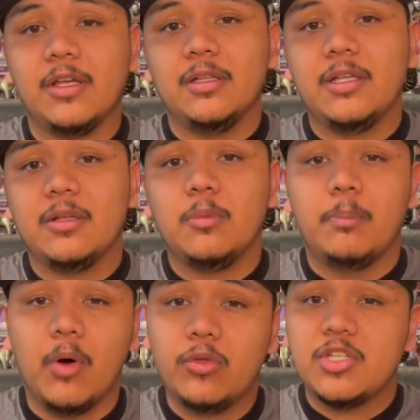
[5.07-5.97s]
Galil,
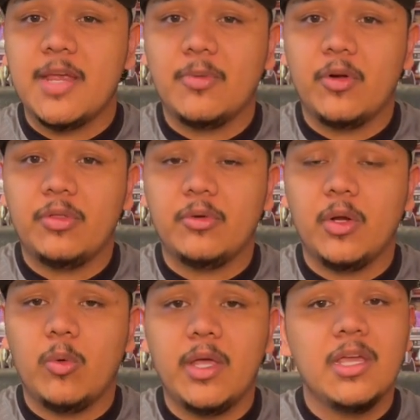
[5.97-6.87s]
both chambered in
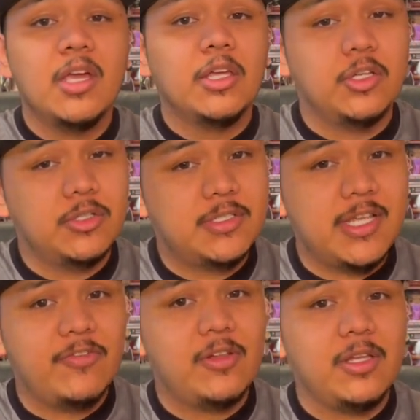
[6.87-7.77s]
308, you're
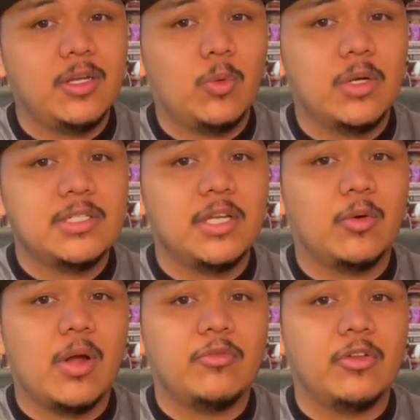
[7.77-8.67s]
definitely going to want to stick
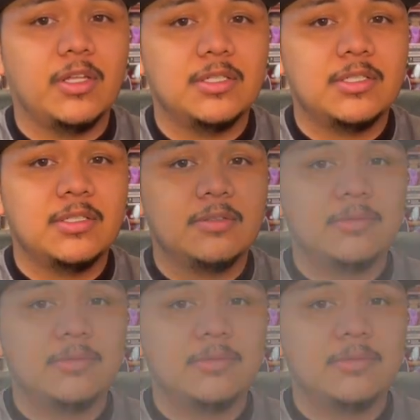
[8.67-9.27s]
around for this.